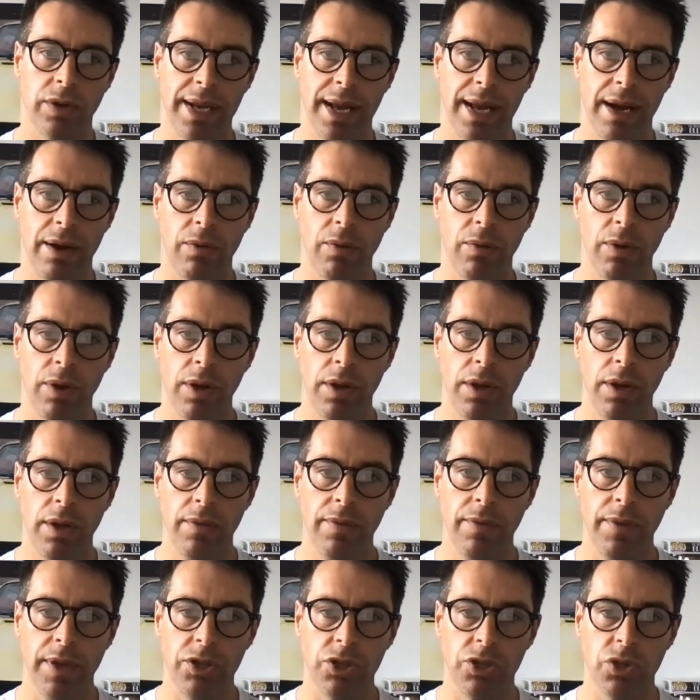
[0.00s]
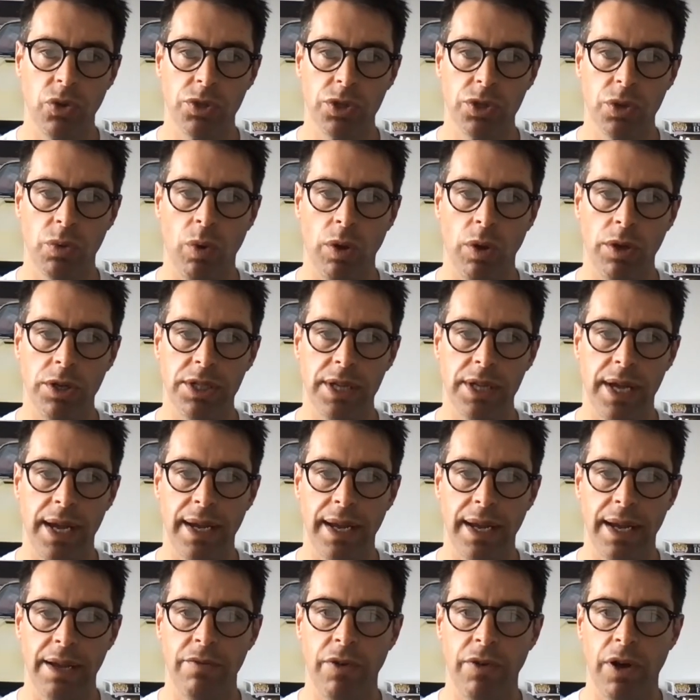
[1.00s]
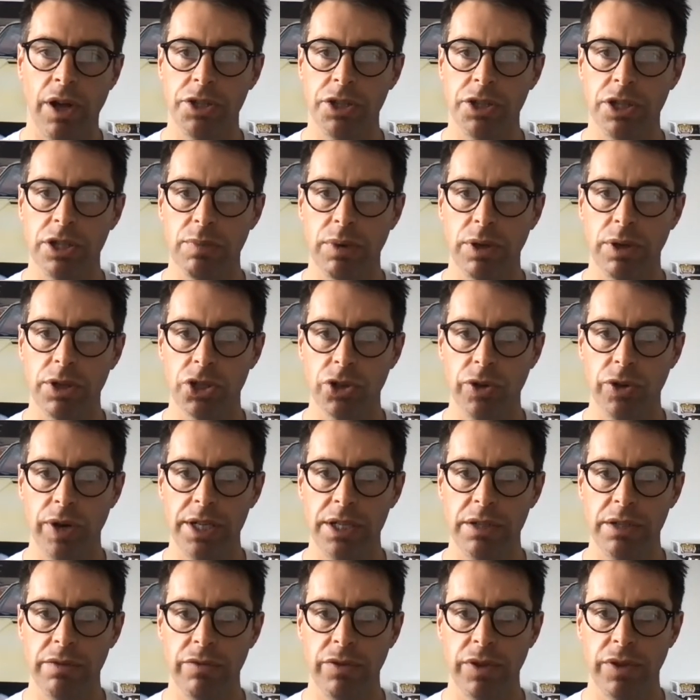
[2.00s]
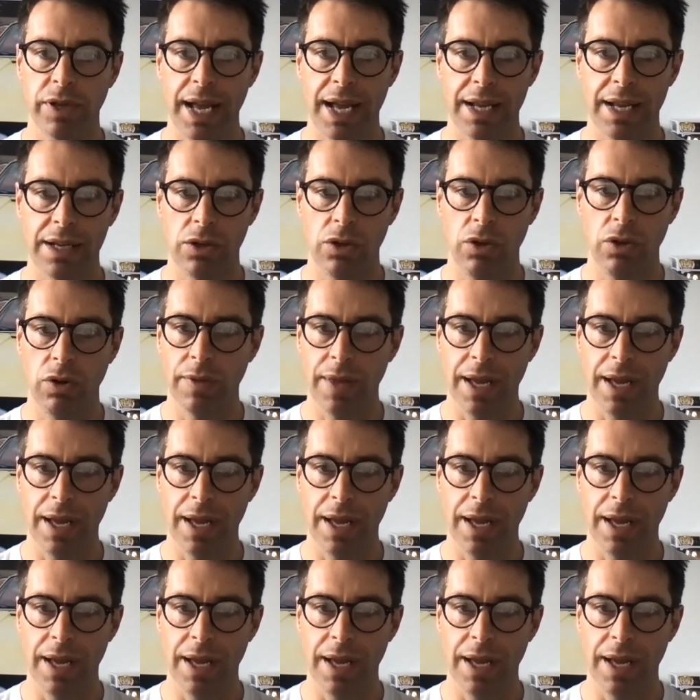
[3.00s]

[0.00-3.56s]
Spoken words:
Now, there's also one saying Advantage Plus creative for catalog.